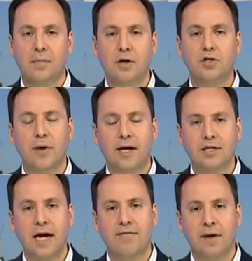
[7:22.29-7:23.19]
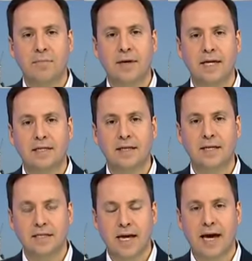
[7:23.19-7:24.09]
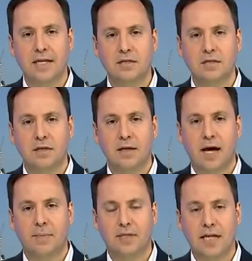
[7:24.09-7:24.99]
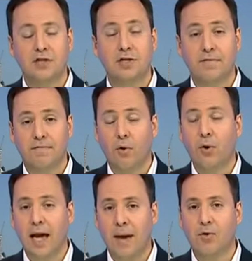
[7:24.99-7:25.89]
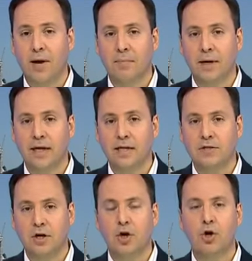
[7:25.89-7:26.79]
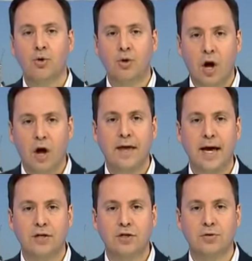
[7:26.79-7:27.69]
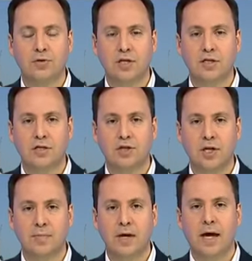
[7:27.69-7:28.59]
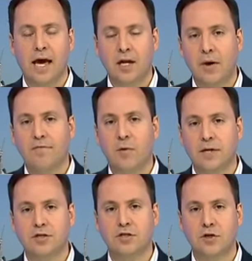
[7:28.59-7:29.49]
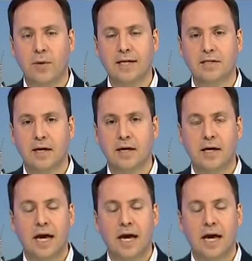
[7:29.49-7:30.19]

because you actually have MPs in this case, potentially 4 Labor MPs, who know they had dual citizenship and who have questions to answer.